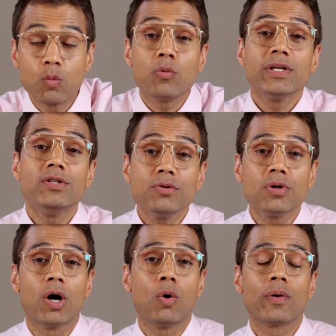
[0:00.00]
What we do
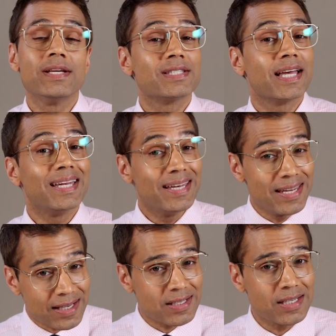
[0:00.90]
know is that
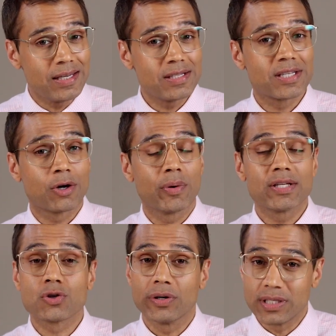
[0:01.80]
nicotine e
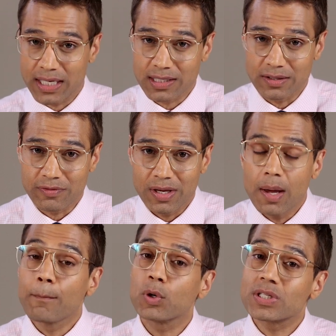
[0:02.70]
cigarettes are addictive,
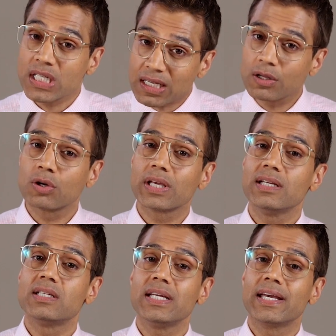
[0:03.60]
particularly
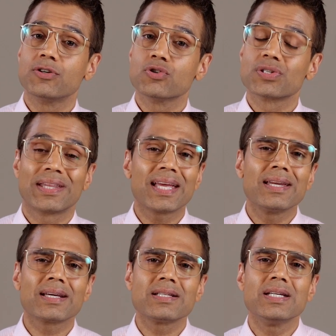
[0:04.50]
in teenagers, and that
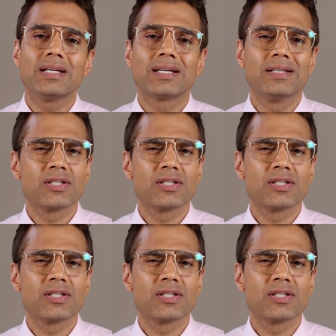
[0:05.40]
nicotine can